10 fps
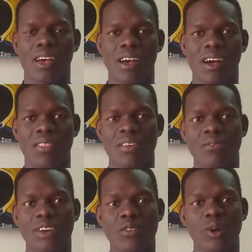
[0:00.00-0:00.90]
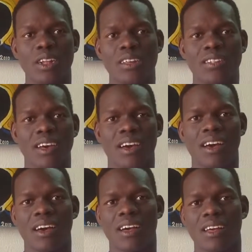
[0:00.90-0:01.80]
Uh, the first one is uh,
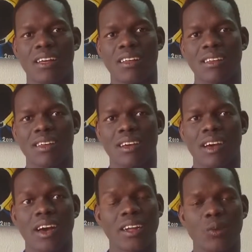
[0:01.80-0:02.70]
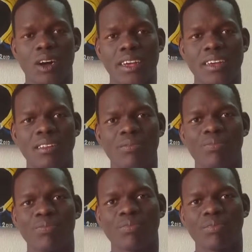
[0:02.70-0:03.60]
hardworking.
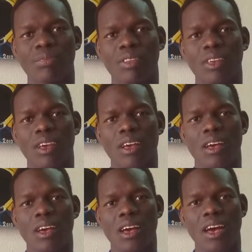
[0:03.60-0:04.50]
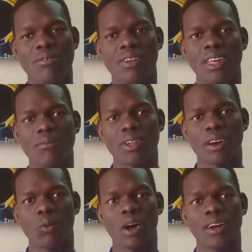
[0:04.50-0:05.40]
I believed
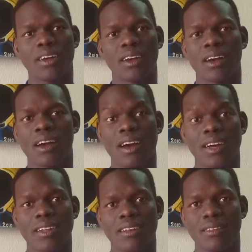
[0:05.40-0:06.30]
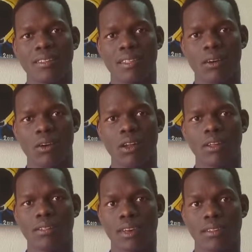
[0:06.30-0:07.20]
working hard is the
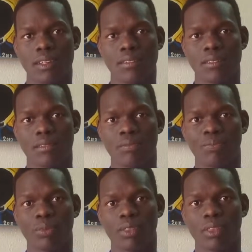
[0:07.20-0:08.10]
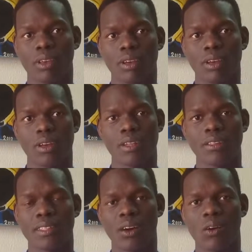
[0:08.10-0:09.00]
only success. It
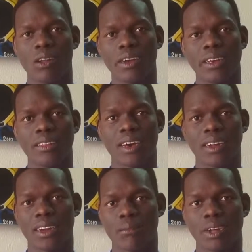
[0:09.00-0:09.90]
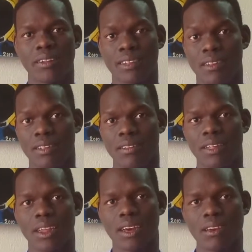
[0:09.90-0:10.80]
is the only key that can bring success
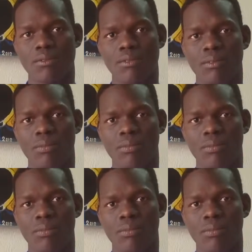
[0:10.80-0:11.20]
in life.